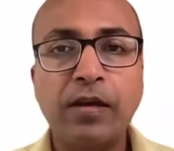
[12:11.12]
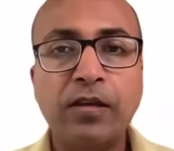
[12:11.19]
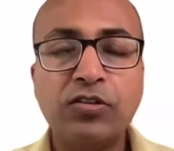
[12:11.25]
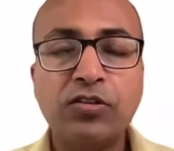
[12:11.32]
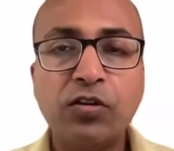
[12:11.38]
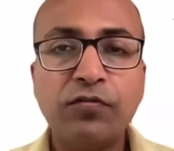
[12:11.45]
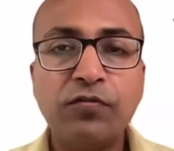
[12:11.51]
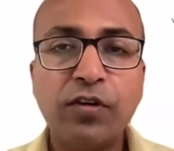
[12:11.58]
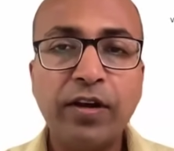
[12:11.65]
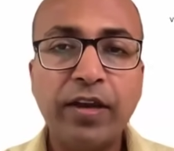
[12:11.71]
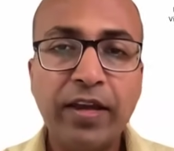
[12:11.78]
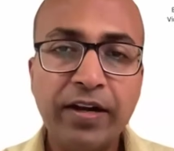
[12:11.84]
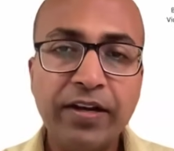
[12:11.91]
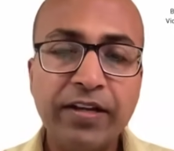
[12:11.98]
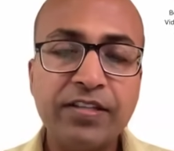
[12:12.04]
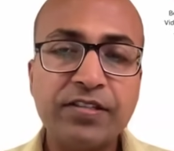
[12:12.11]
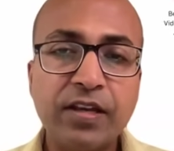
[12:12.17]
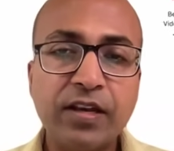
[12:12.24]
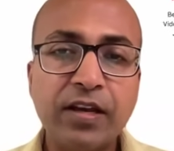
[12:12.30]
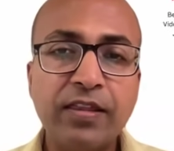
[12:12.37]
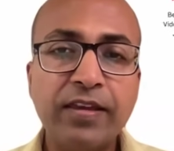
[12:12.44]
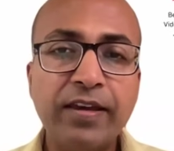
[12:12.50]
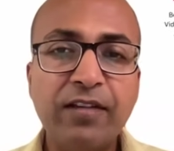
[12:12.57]
So for Aries,
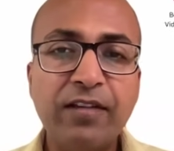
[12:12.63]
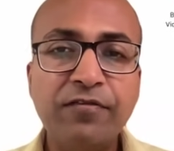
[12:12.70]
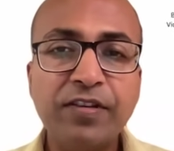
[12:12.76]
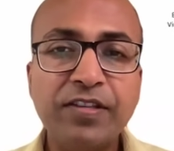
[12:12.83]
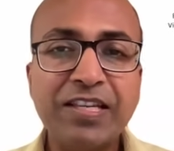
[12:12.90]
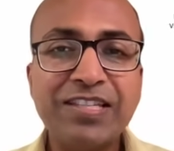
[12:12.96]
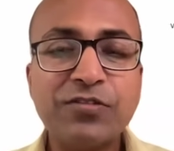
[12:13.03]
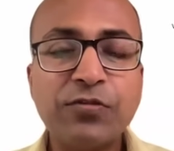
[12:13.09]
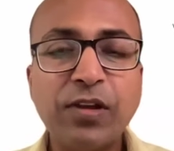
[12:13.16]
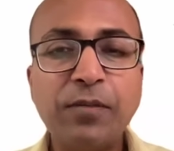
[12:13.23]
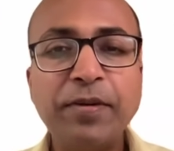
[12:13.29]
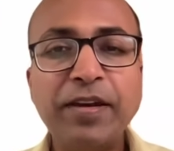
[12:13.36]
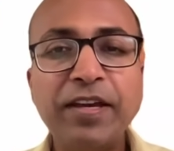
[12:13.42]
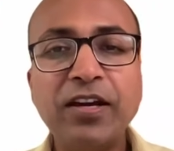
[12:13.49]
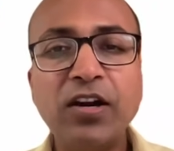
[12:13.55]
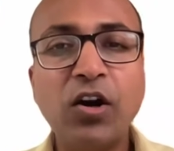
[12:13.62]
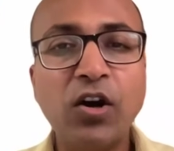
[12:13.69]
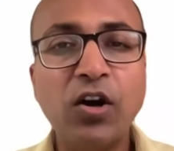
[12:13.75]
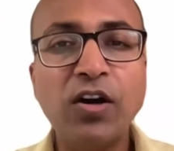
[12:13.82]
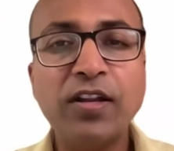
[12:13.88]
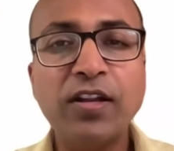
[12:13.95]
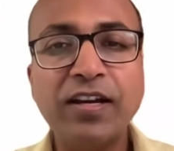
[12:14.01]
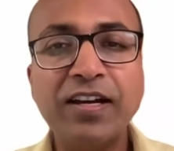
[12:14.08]
the emphasis will be
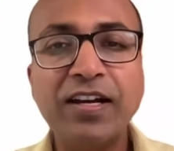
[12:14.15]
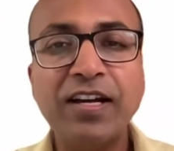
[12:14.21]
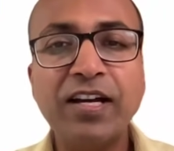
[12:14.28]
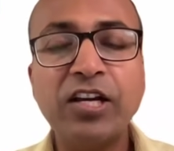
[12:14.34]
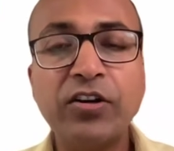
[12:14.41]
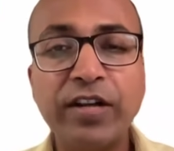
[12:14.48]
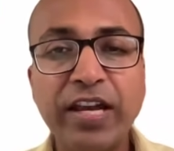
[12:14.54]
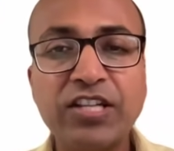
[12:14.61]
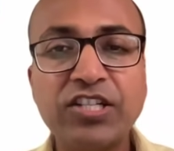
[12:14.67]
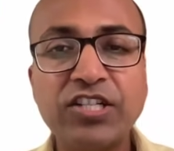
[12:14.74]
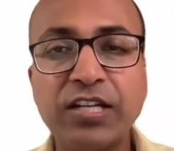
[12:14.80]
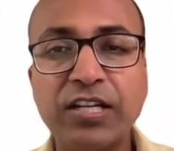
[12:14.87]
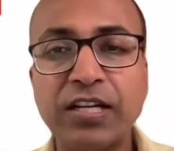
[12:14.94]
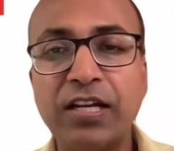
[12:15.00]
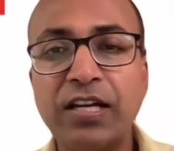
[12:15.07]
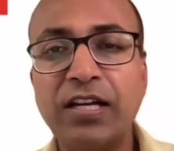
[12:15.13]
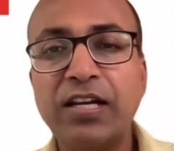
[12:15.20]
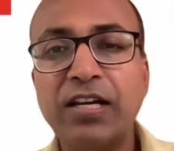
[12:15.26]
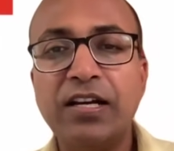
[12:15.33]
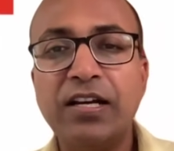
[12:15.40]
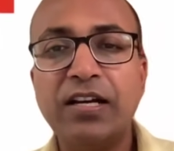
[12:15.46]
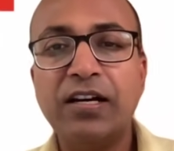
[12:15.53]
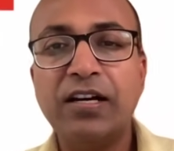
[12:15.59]
on creation,
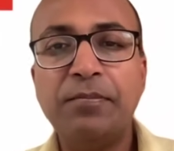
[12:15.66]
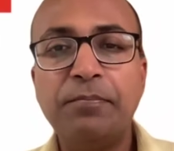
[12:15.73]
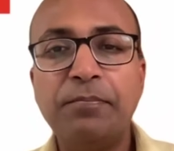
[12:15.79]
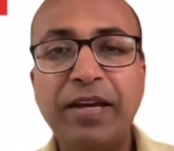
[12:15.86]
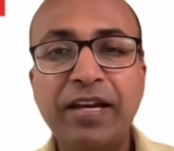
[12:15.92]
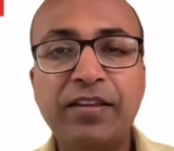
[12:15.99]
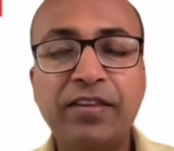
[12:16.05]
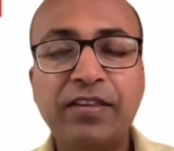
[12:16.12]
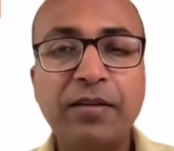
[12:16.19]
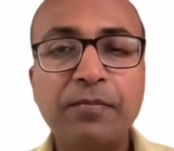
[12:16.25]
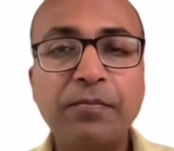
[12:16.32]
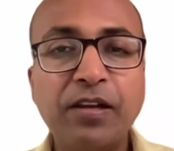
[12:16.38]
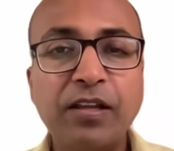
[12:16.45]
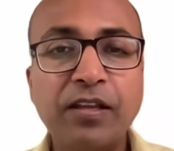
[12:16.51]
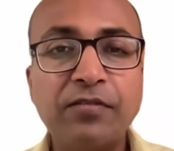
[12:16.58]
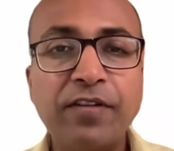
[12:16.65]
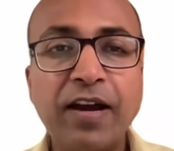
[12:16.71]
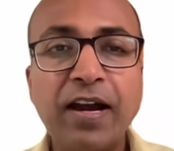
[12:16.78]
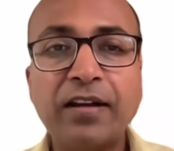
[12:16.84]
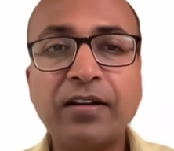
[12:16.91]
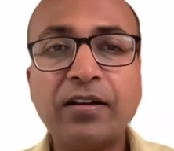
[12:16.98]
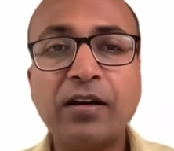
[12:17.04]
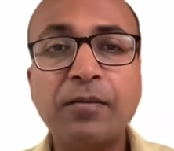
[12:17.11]
big theme. In
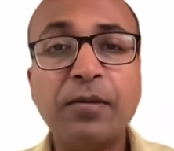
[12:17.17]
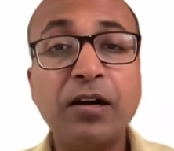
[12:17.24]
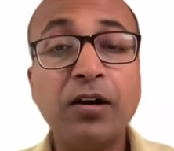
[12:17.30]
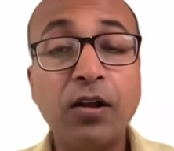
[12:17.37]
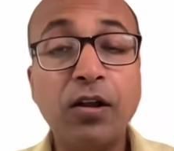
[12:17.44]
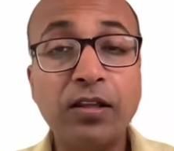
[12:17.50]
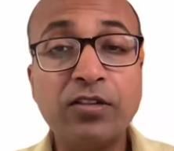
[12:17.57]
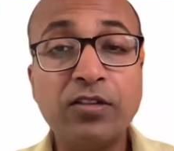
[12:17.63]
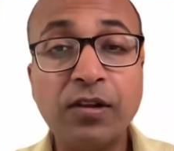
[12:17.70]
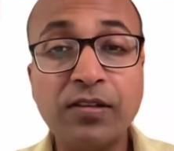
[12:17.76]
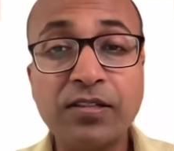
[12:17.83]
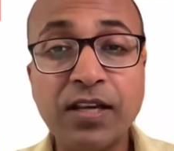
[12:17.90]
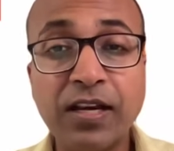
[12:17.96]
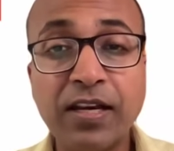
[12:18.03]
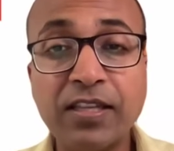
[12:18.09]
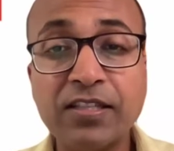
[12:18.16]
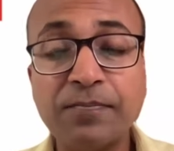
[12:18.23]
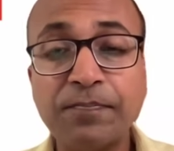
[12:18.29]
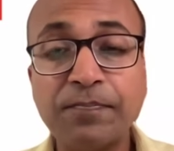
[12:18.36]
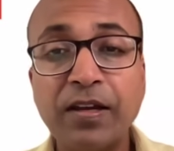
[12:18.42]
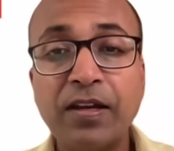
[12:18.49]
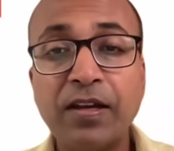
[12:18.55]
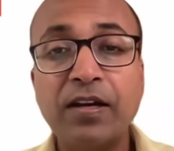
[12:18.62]
fact, among all the 12 signs,
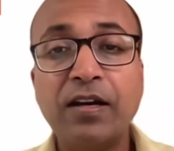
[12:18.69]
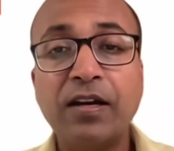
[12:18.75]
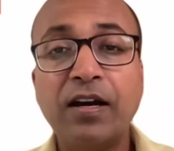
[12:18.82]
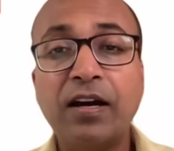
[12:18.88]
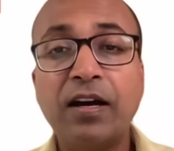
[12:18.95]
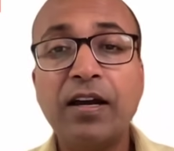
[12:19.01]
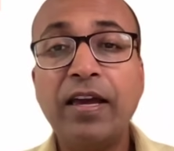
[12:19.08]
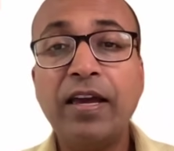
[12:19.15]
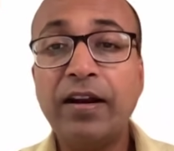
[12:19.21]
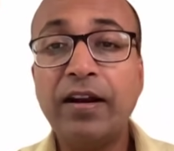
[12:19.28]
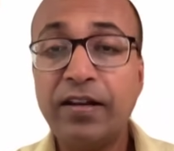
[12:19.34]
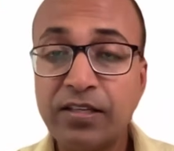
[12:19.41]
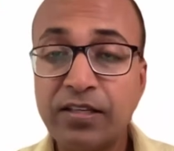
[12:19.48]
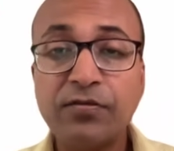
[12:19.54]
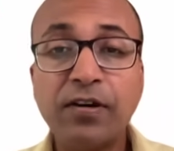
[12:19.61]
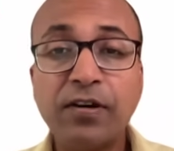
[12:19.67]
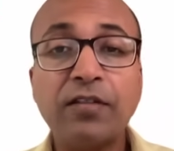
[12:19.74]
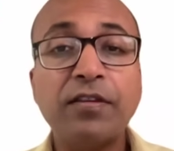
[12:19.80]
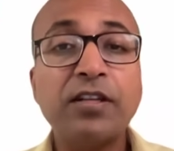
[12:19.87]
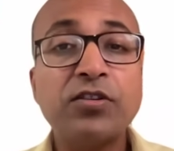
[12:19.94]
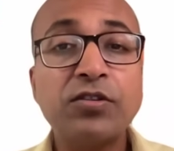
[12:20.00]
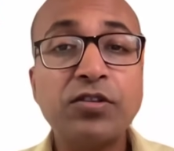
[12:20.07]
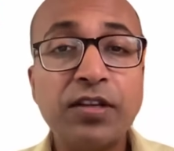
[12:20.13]
Aries is one of
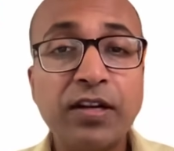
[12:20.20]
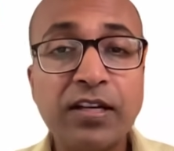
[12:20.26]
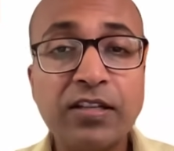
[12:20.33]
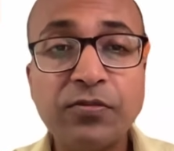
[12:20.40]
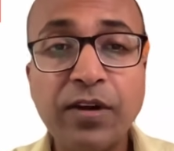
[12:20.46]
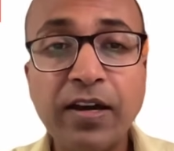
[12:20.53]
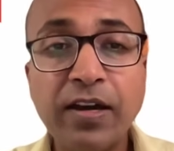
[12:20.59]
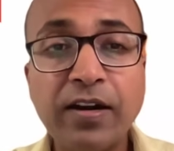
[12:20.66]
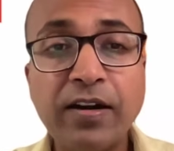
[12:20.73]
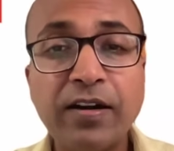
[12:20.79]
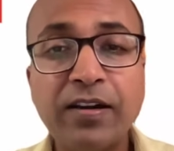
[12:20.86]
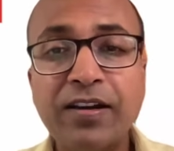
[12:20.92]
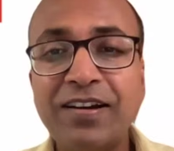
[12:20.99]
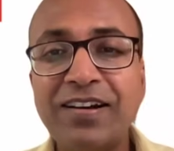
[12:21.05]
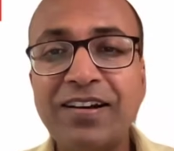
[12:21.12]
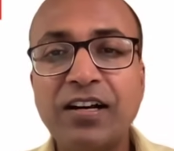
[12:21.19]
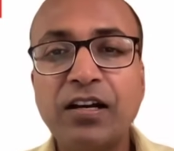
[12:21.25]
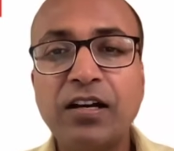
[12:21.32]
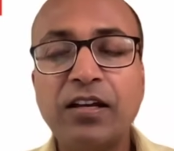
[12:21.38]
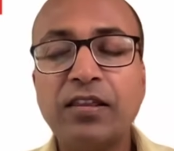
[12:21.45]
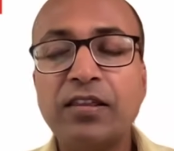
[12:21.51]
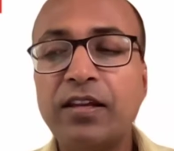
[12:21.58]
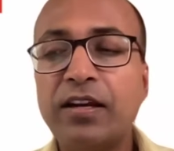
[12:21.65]
the two signs where
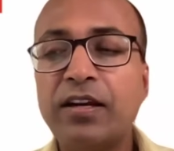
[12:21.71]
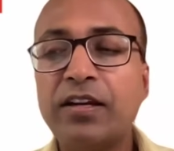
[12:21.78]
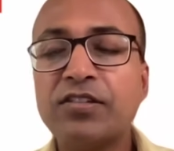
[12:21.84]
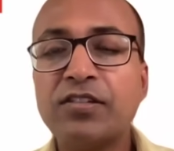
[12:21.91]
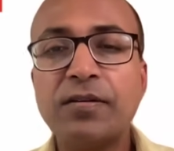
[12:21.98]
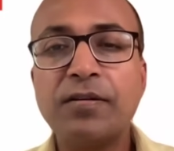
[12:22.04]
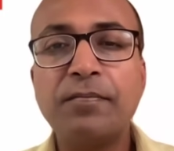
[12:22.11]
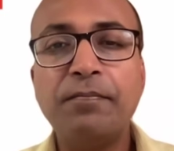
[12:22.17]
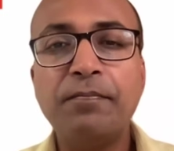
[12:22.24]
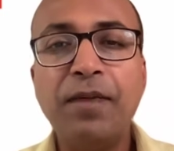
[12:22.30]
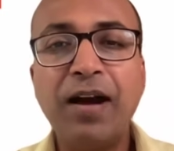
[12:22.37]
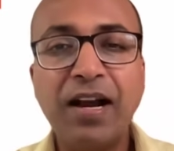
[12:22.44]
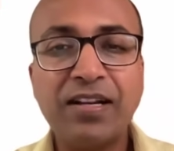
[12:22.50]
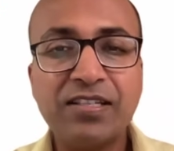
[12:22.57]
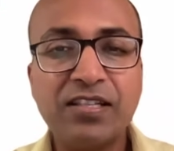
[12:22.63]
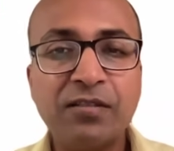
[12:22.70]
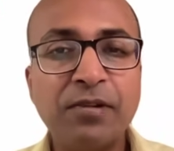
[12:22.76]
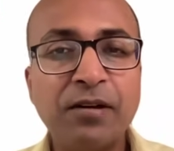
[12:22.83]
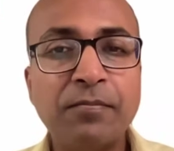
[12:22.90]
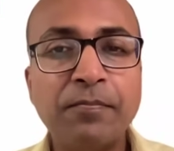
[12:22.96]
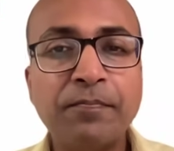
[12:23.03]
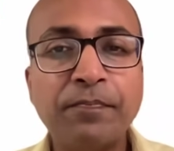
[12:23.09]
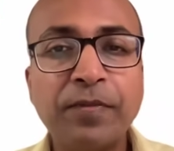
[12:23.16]
there is
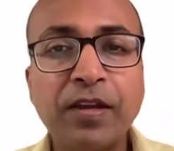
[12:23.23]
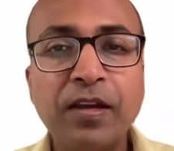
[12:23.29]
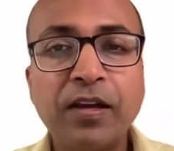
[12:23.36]
maximum